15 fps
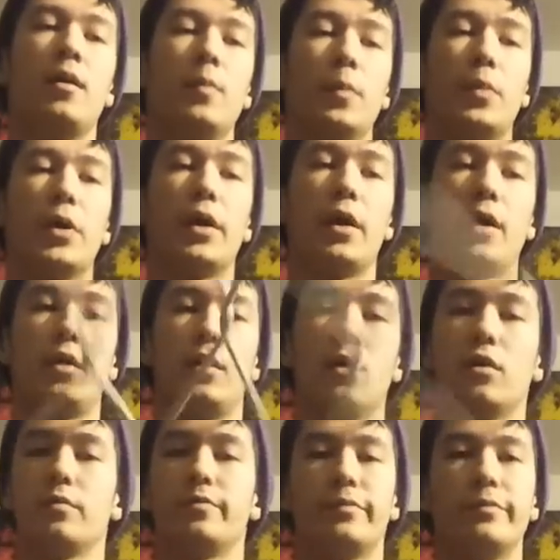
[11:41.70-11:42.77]
but
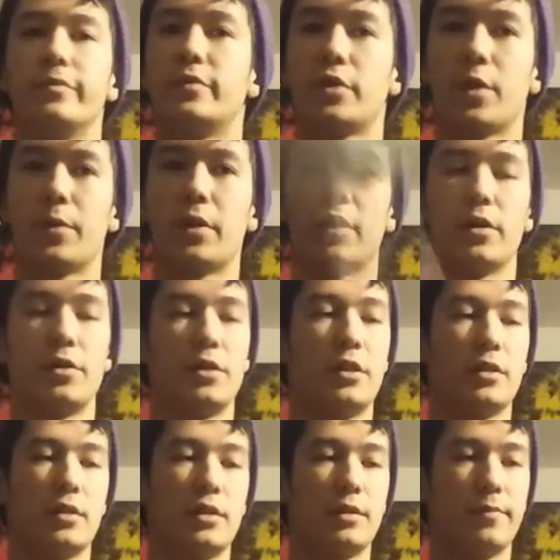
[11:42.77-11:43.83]
terminology
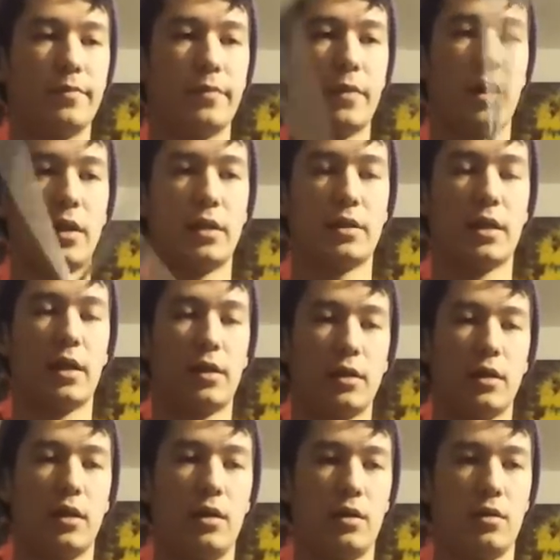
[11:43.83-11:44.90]
is not
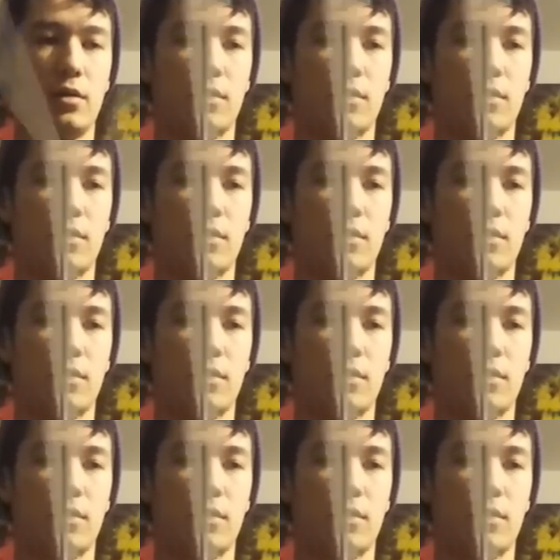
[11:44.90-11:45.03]
exactly